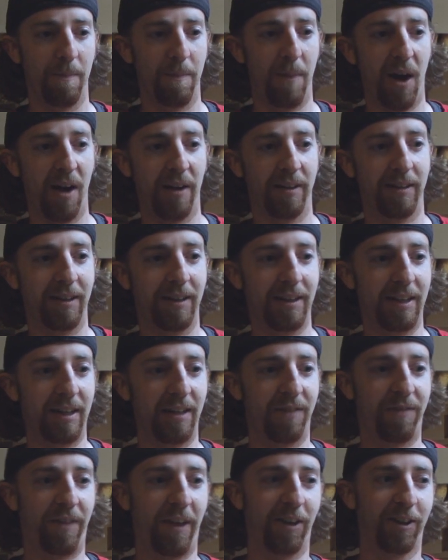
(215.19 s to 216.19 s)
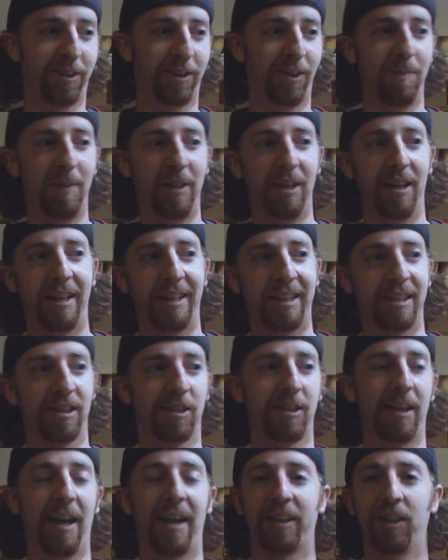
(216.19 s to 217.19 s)
but if there could be like a
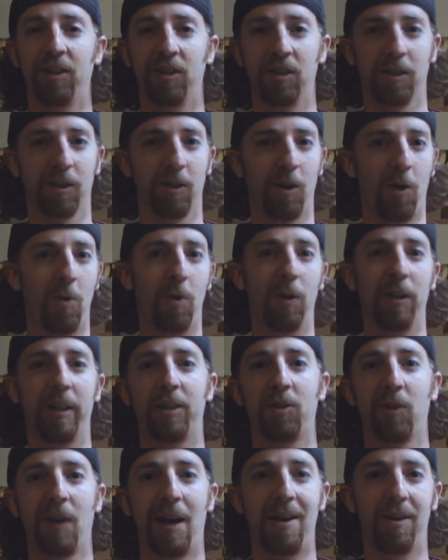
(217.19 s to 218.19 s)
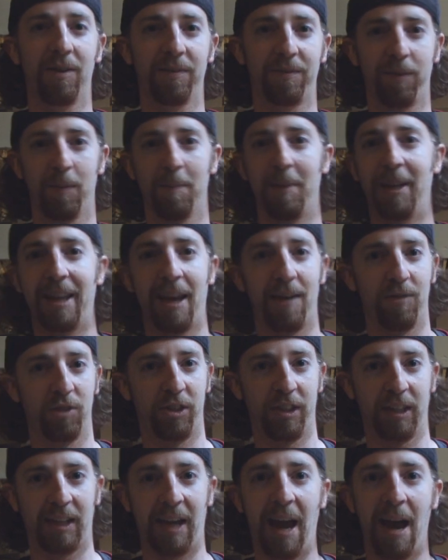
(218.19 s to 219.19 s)
secular holy ground, for me that
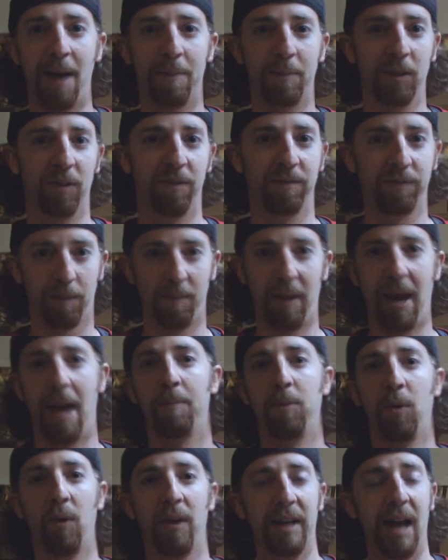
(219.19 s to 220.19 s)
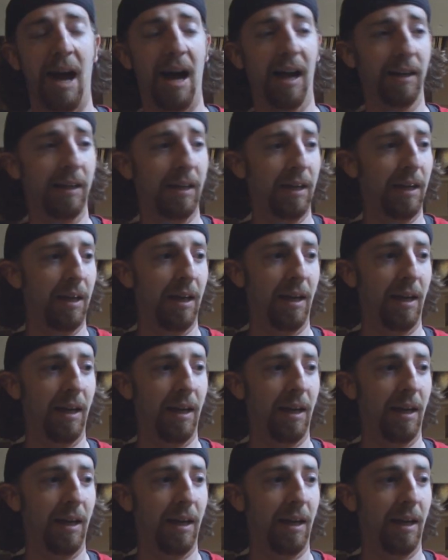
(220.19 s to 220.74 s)
was the Capitol from that point on.